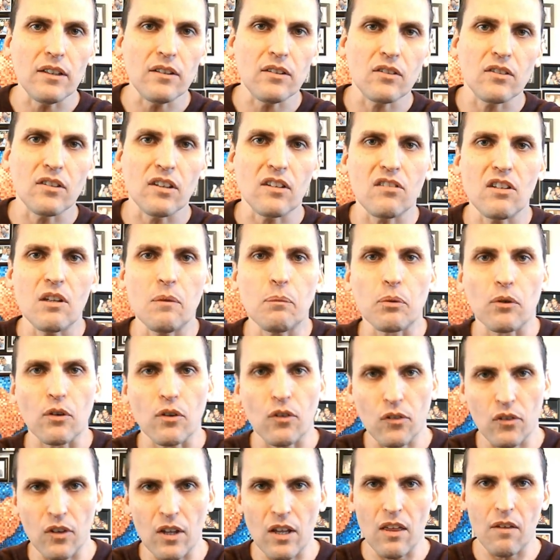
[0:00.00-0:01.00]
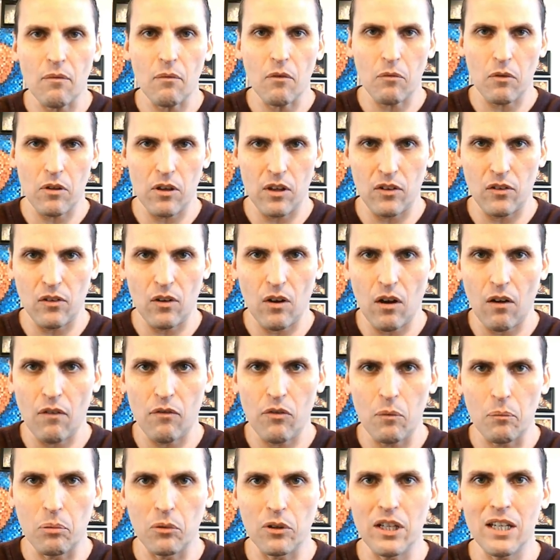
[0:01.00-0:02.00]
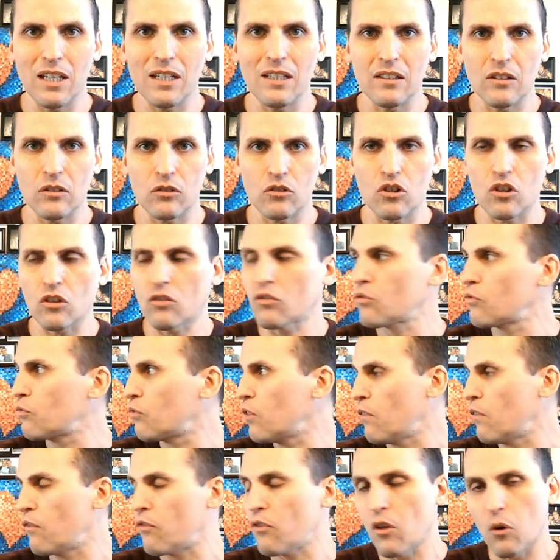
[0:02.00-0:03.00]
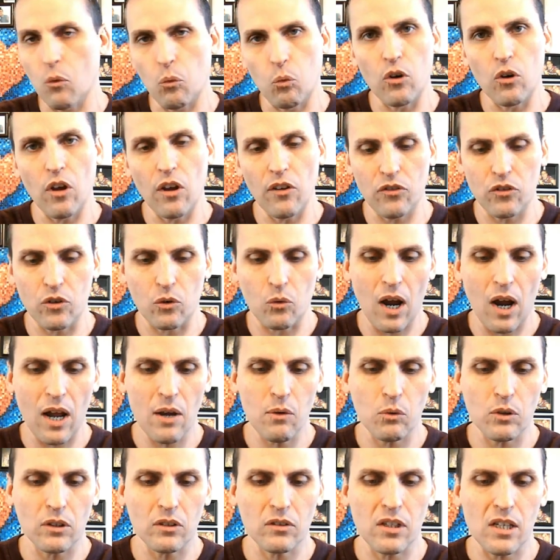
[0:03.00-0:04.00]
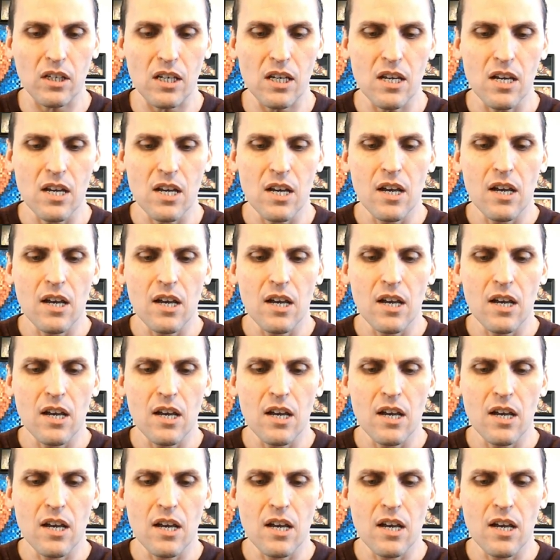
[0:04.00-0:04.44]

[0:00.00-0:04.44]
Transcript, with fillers: 60% of the blend is just the rye whiskey.